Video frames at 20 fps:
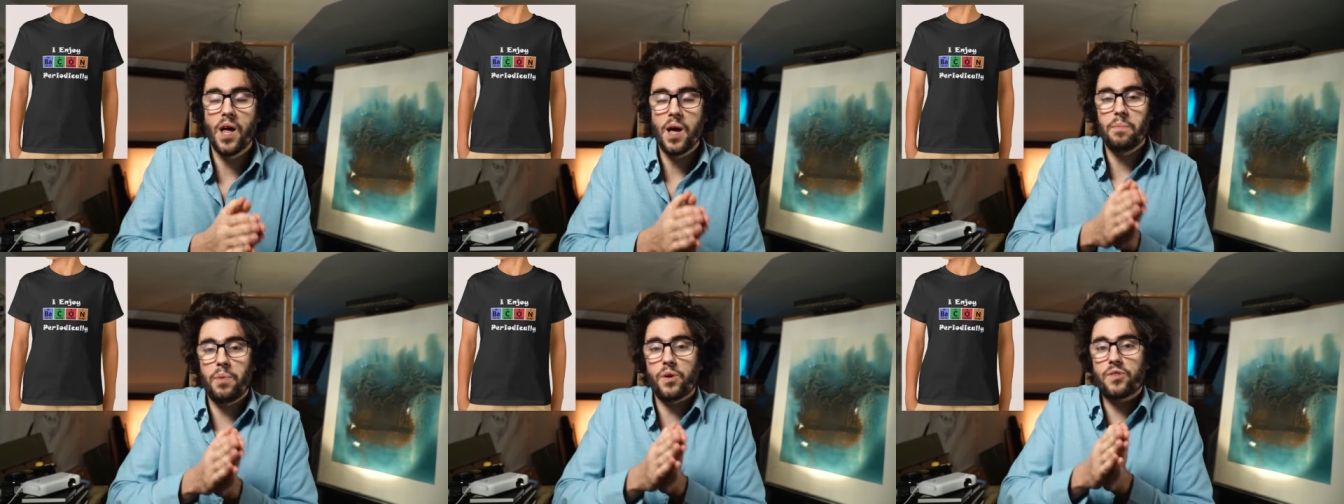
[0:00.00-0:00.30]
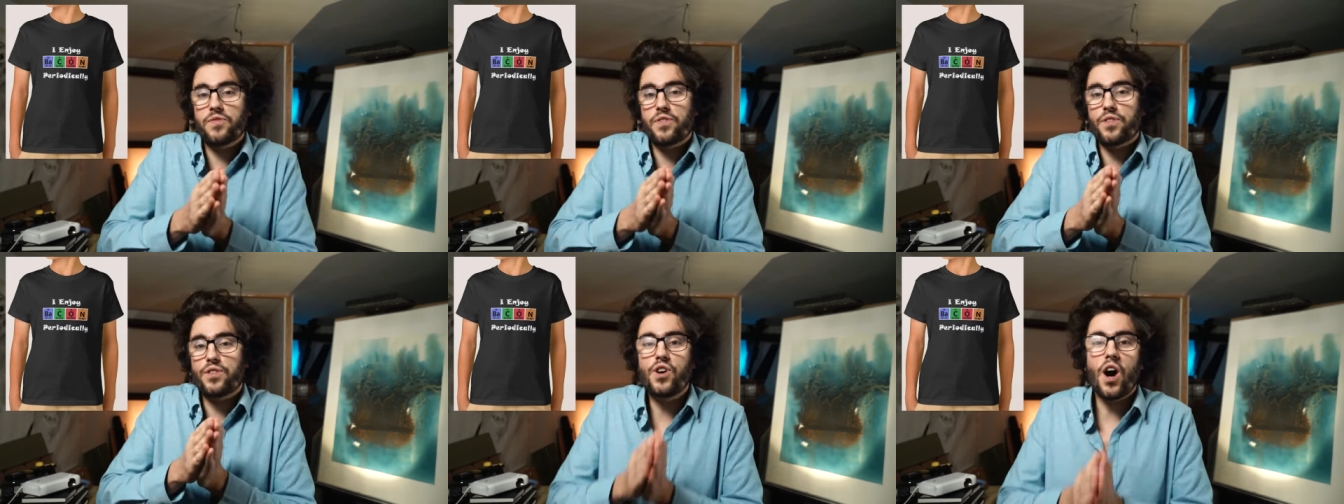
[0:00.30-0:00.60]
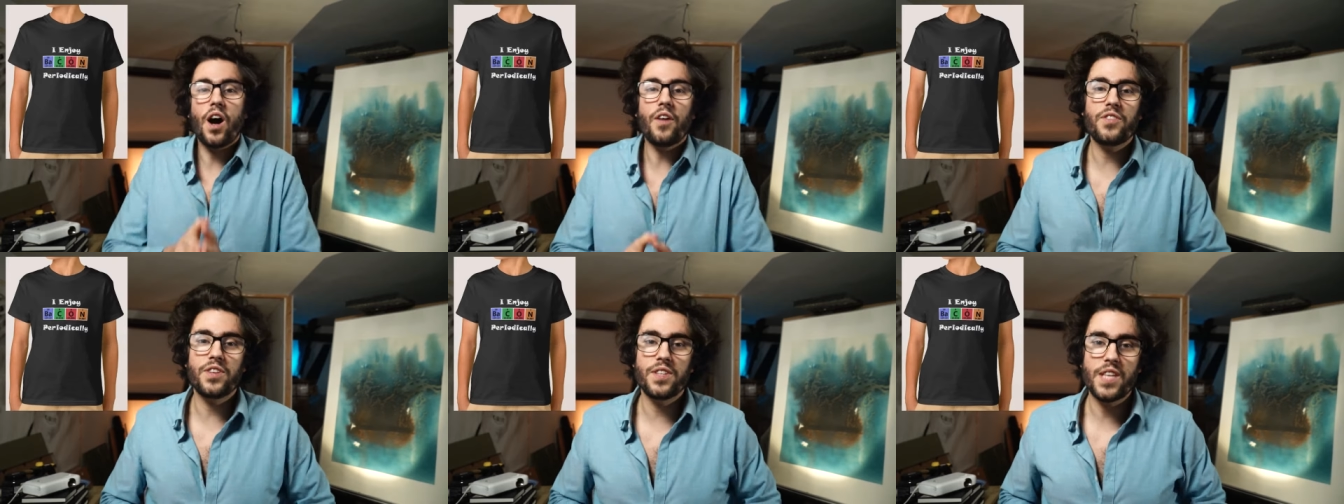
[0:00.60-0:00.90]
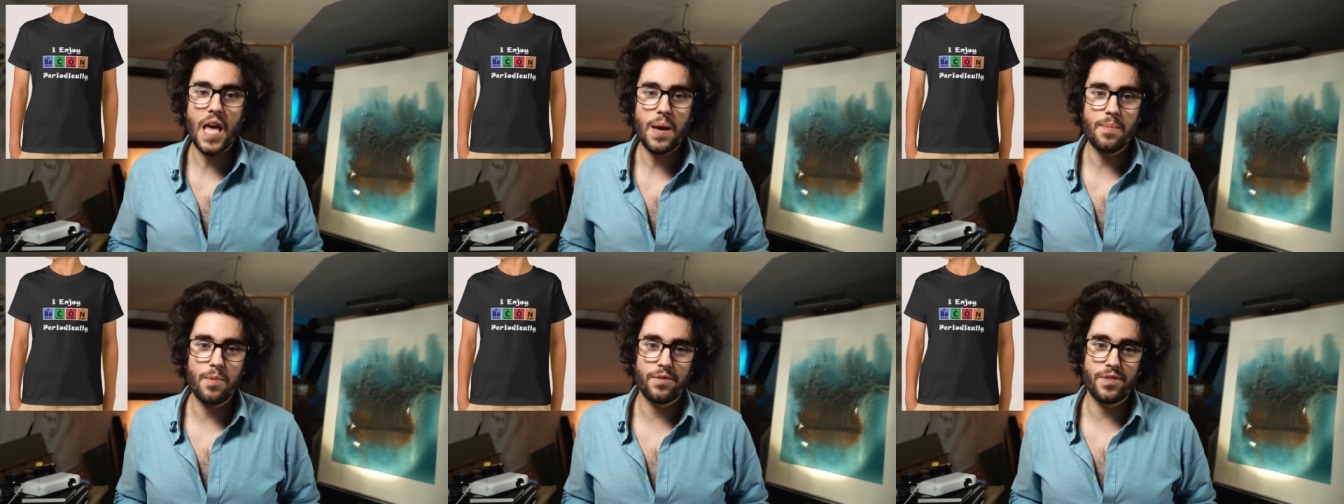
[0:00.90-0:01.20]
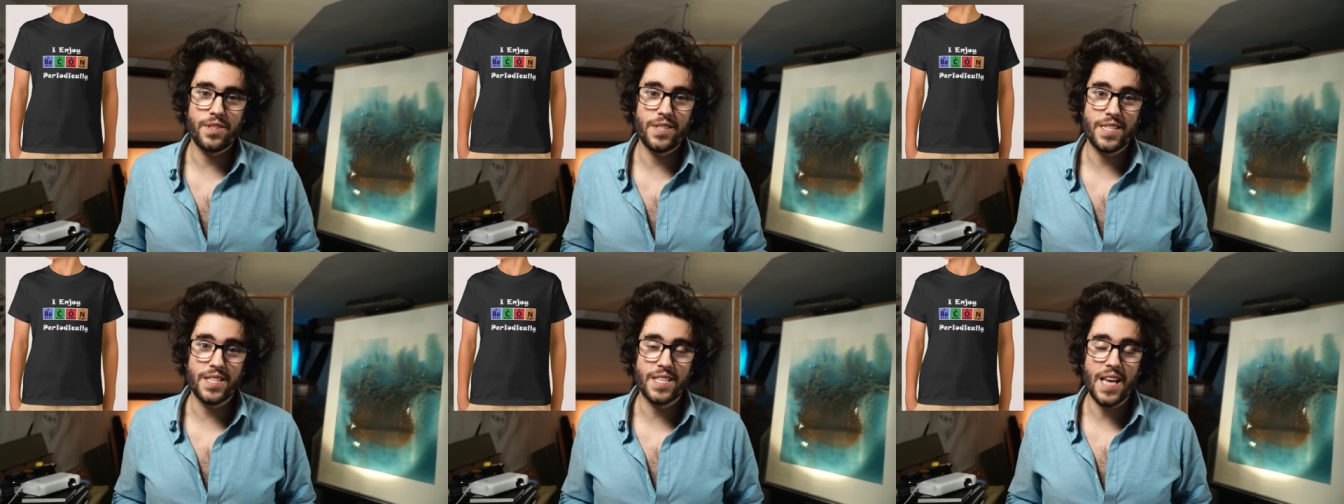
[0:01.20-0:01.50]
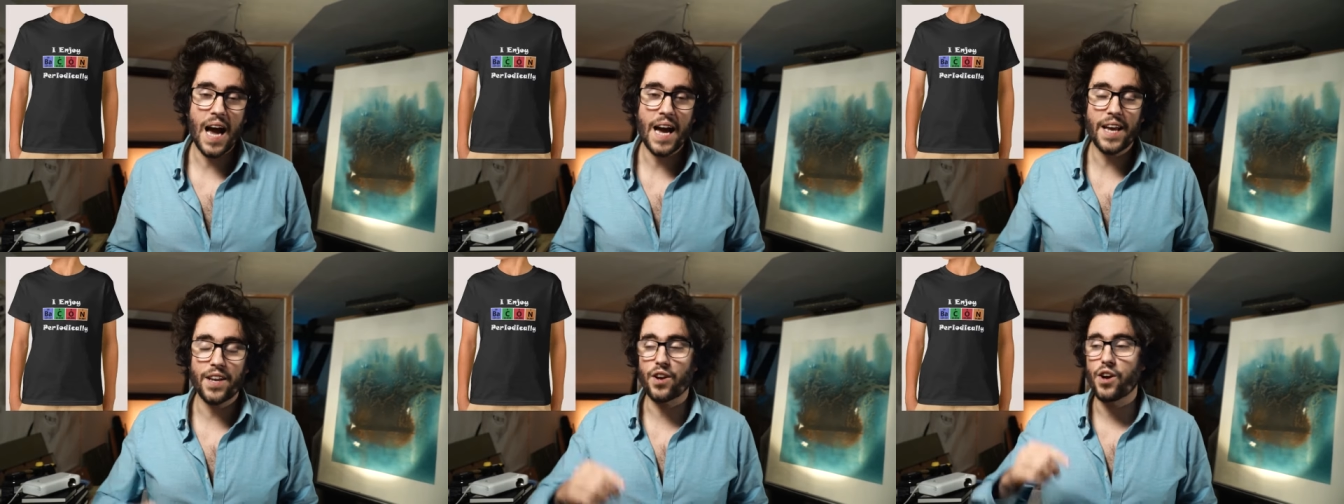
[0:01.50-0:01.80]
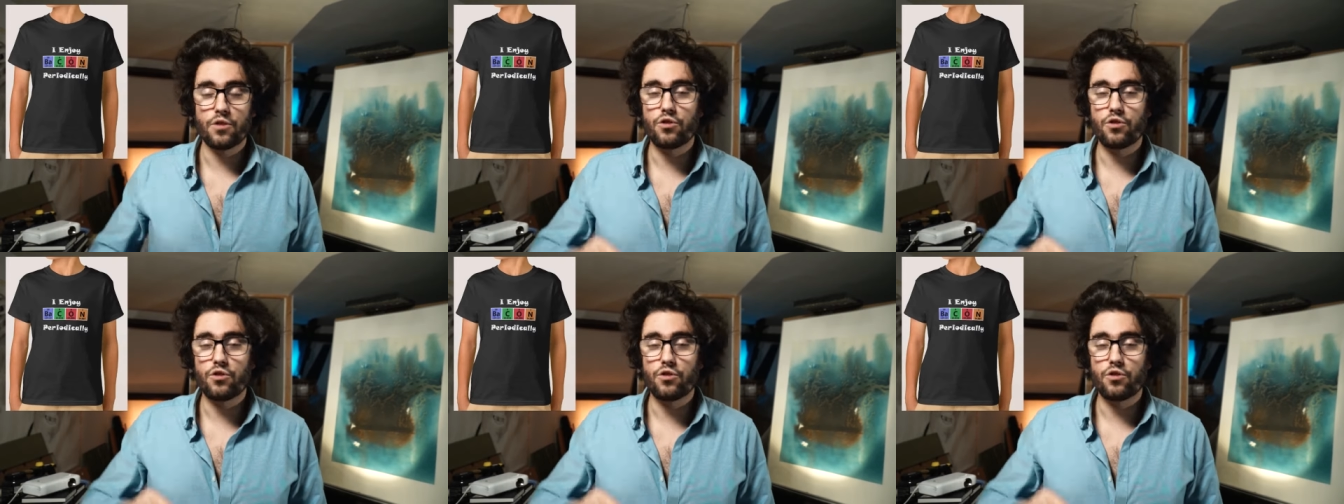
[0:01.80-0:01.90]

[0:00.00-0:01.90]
but forgot the name of the designer.